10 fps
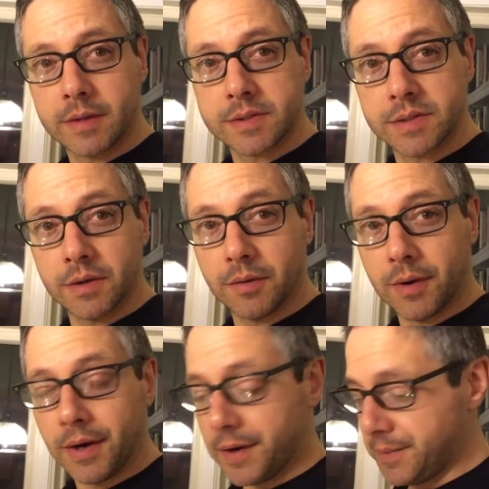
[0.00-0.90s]

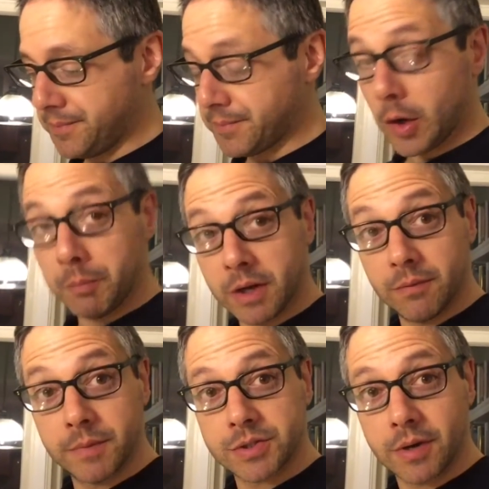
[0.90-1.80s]
So I hope you
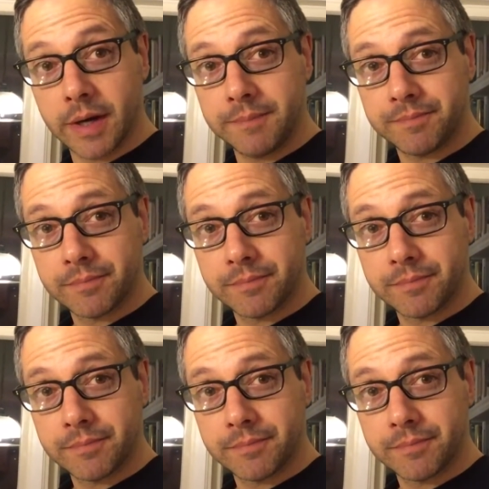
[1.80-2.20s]
give them a try.